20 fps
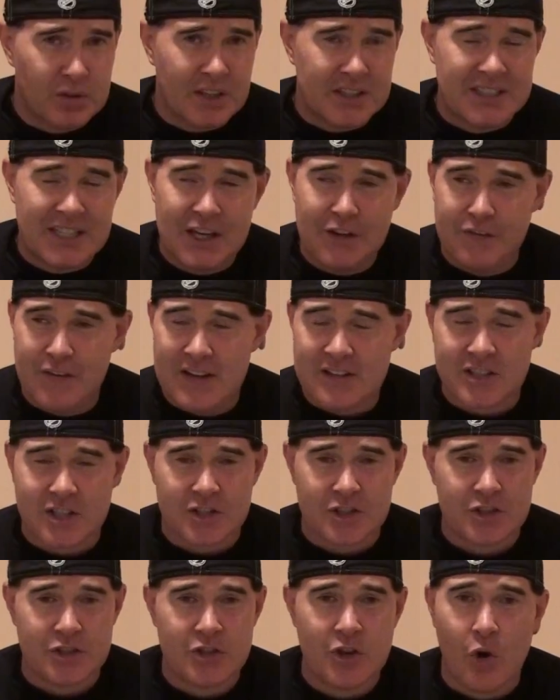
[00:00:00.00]
The defense
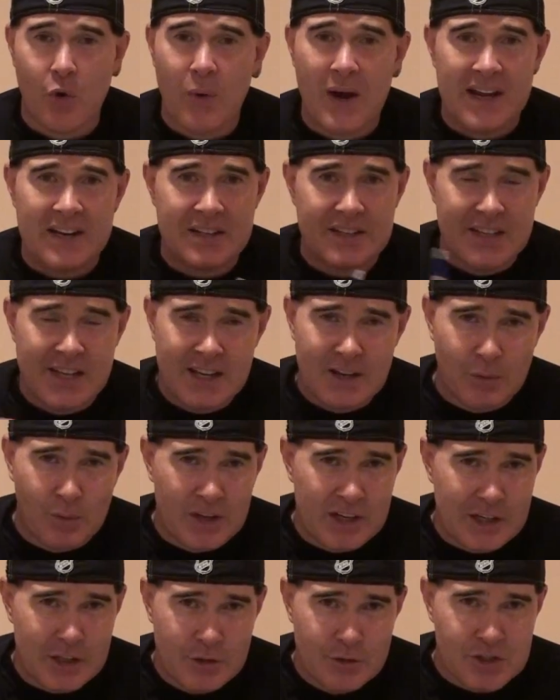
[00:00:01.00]
is nowhere near
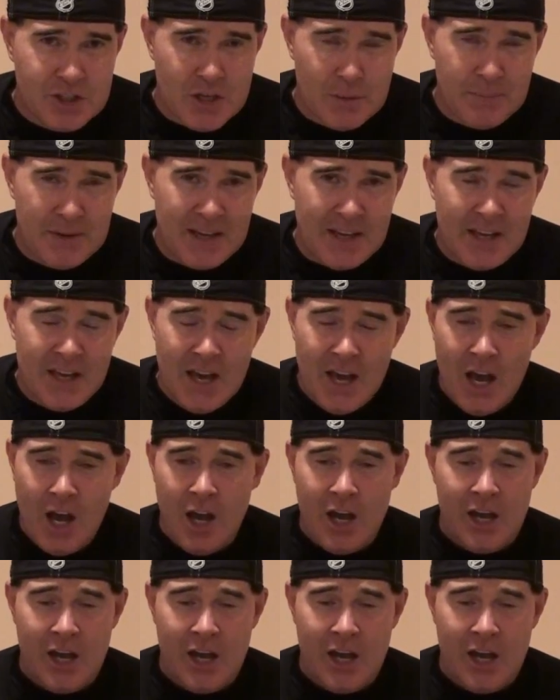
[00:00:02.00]
what it used to be.